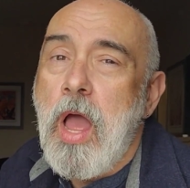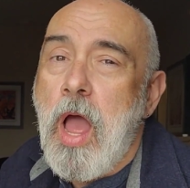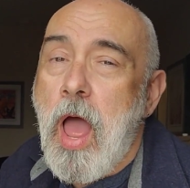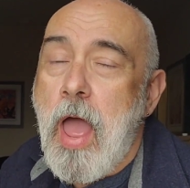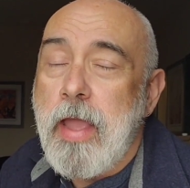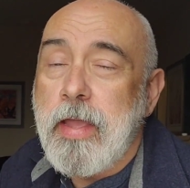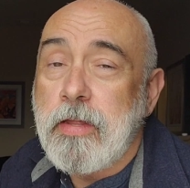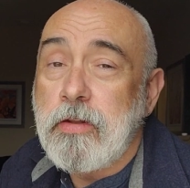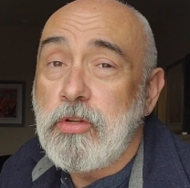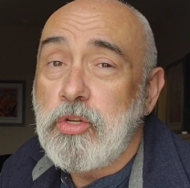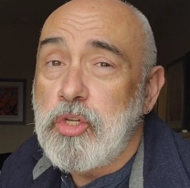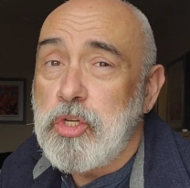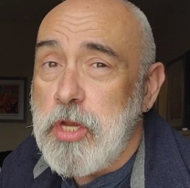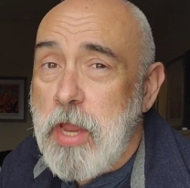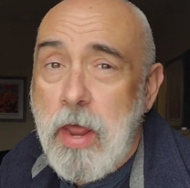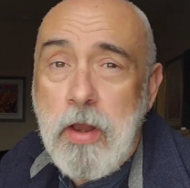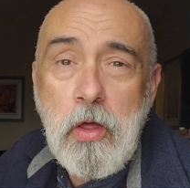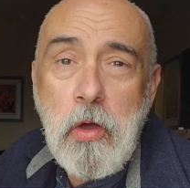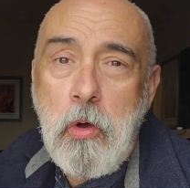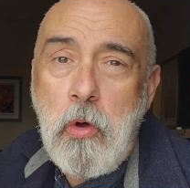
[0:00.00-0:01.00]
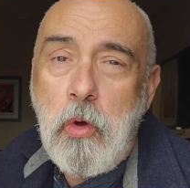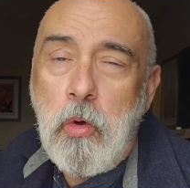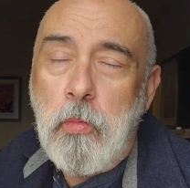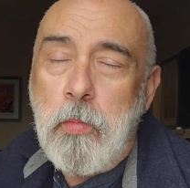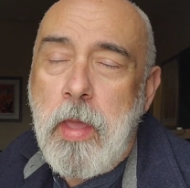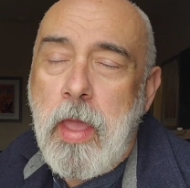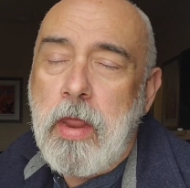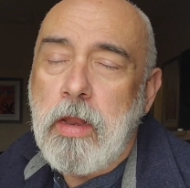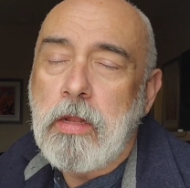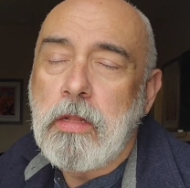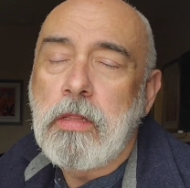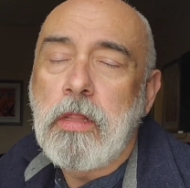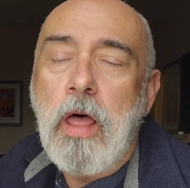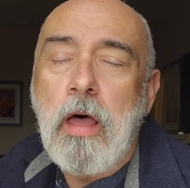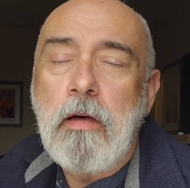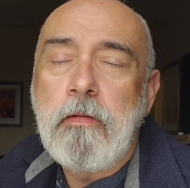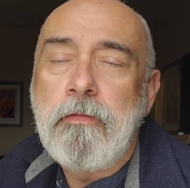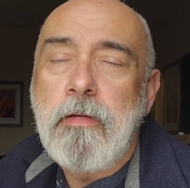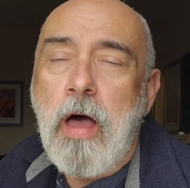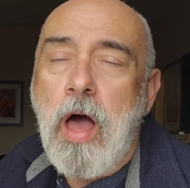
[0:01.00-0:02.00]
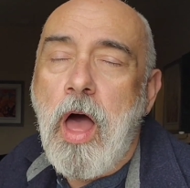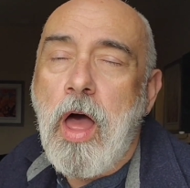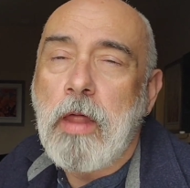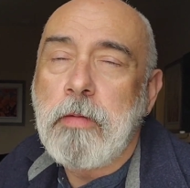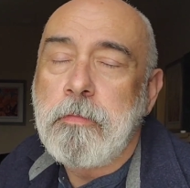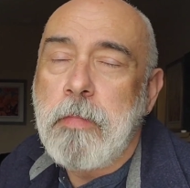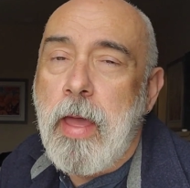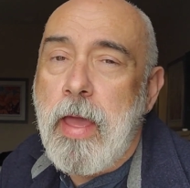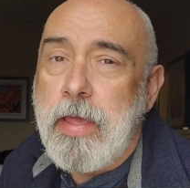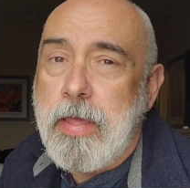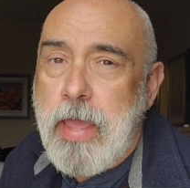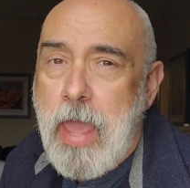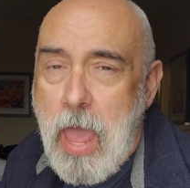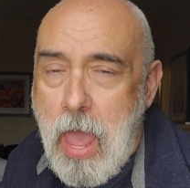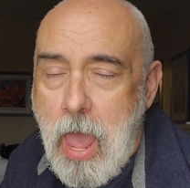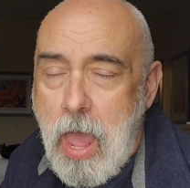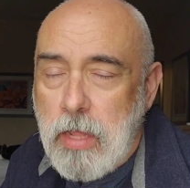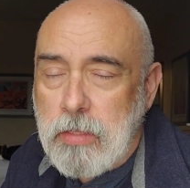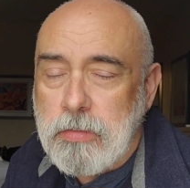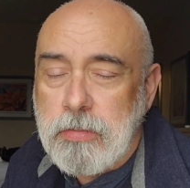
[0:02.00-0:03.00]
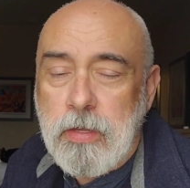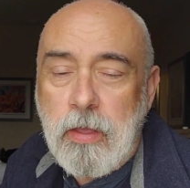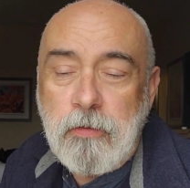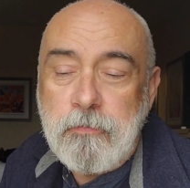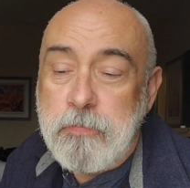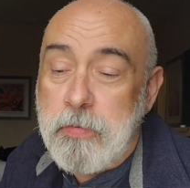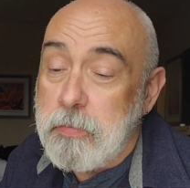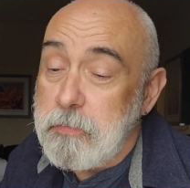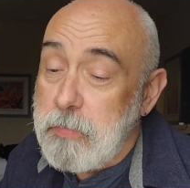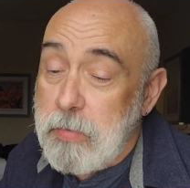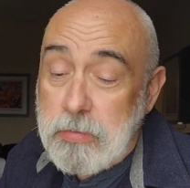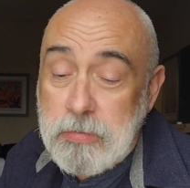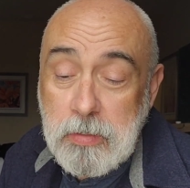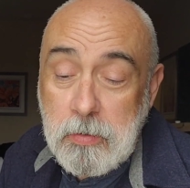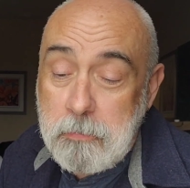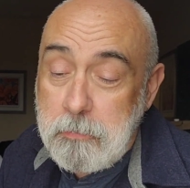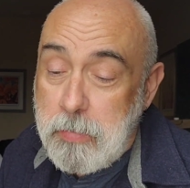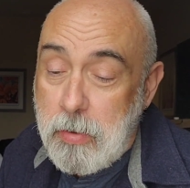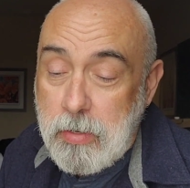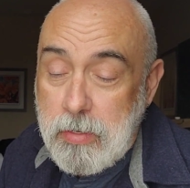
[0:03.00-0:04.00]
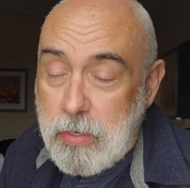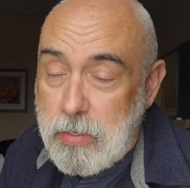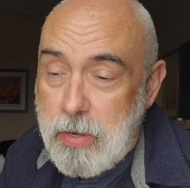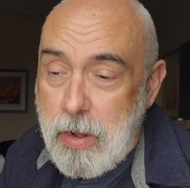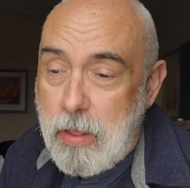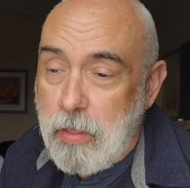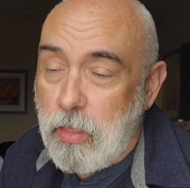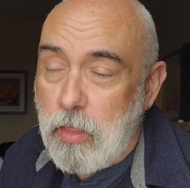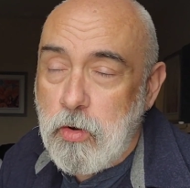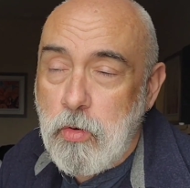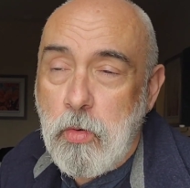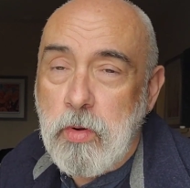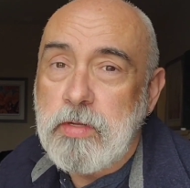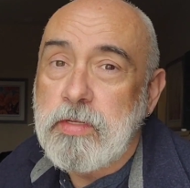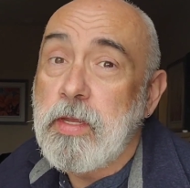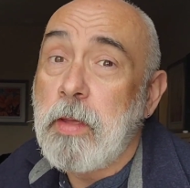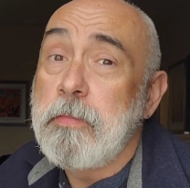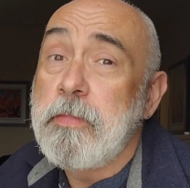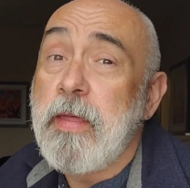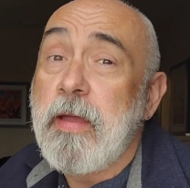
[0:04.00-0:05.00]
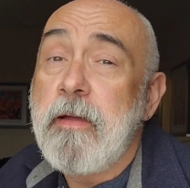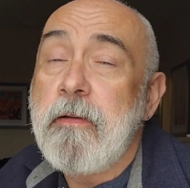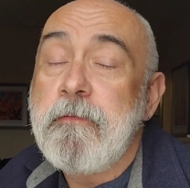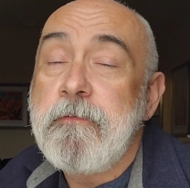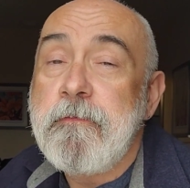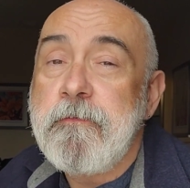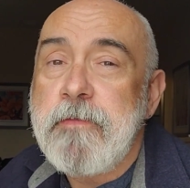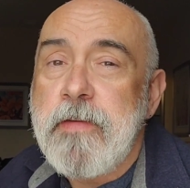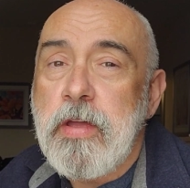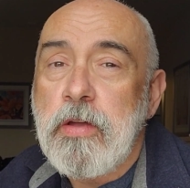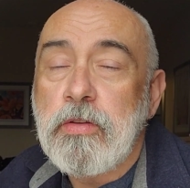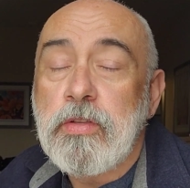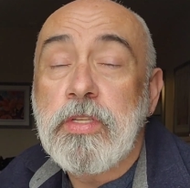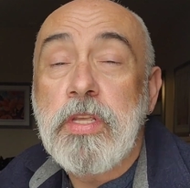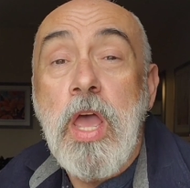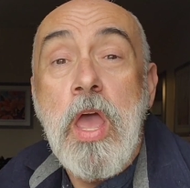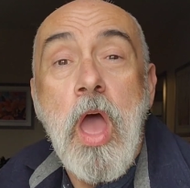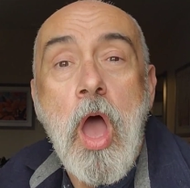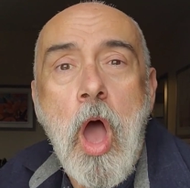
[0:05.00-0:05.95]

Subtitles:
I can jet home and love on my cats. I've been missing Buddy and Eleanor, something fierce.